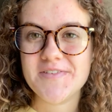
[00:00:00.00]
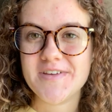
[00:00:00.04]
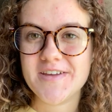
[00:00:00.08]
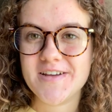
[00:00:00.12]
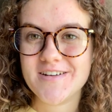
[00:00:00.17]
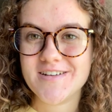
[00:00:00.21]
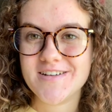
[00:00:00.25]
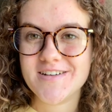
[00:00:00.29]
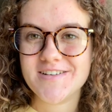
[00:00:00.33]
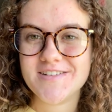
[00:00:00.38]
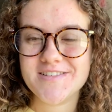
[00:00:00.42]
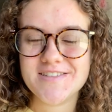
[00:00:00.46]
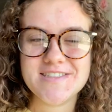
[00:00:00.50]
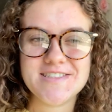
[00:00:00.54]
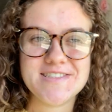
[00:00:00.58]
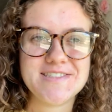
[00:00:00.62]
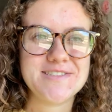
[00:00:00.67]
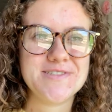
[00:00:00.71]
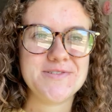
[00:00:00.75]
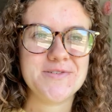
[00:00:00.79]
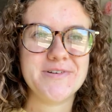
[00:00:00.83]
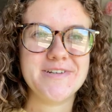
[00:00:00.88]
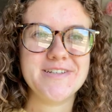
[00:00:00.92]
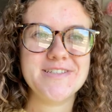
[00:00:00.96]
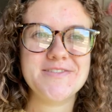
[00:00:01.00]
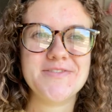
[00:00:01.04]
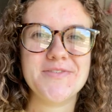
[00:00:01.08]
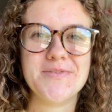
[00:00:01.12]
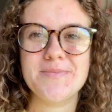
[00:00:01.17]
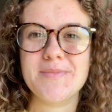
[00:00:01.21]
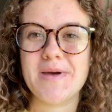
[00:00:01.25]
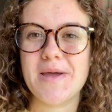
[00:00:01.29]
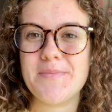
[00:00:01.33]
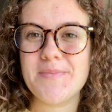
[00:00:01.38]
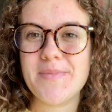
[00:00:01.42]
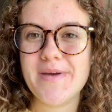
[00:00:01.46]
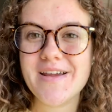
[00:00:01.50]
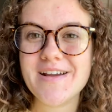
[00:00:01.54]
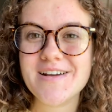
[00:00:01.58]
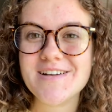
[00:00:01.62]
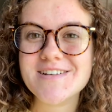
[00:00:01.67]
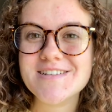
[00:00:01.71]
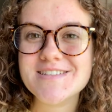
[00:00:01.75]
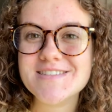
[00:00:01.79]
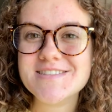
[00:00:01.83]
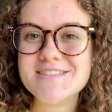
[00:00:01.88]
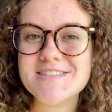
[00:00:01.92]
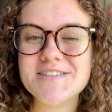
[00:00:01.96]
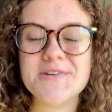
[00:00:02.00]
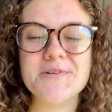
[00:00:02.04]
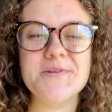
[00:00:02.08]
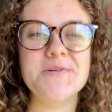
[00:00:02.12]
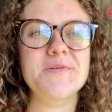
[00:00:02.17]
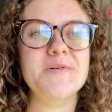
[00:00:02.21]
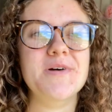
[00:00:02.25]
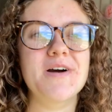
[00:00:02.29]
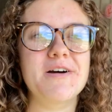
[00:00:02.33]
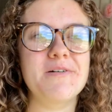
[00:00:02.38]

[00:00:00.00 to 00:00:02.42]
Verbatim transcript: hearing all these stories from my parents who